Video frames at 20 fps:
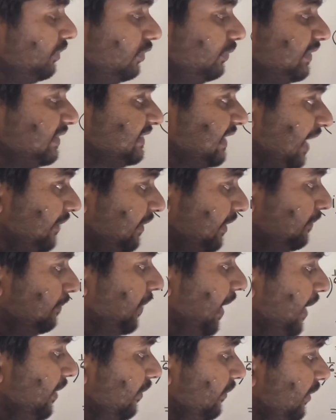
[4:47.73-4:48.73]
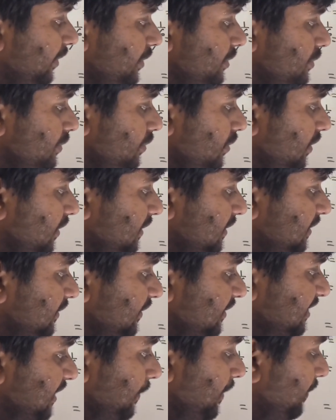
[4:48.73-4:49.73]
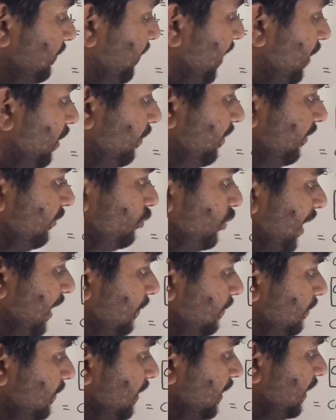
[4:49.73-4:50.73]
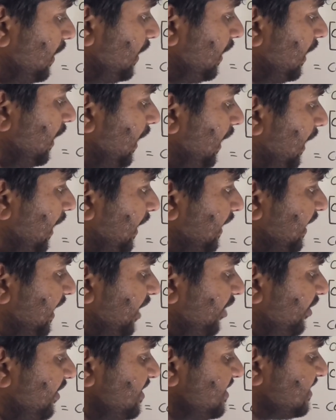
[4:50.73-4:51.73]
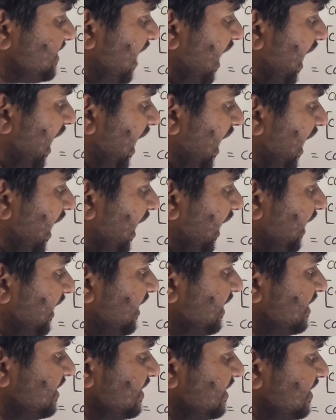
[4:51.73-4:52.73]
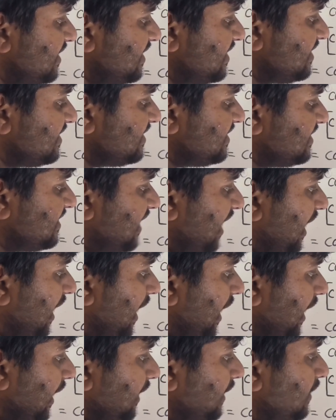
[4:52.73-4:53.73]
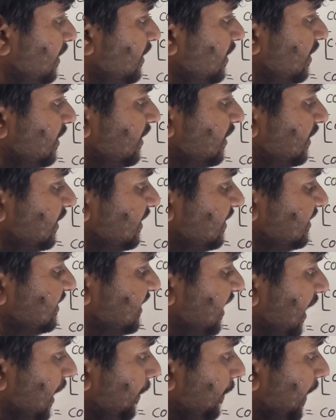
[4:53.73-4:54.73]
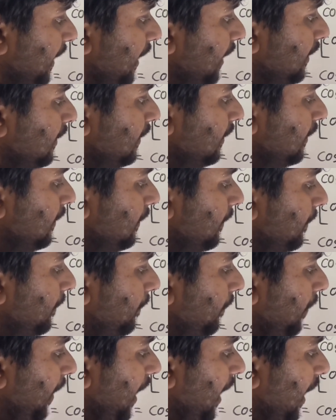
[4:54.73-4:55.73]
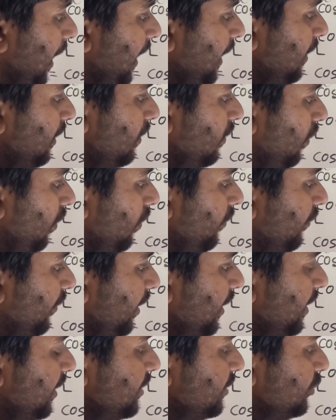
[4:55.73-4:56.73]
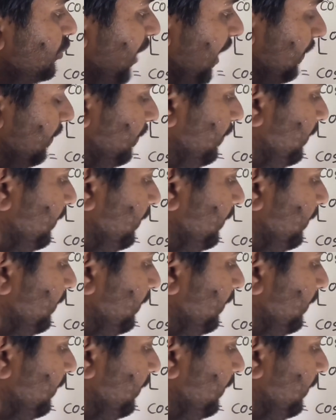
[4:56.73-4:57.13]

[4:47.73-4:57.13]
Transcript: will be 7 pi over 2, 7 pi over 12, and here is I sine 7 pi over 12.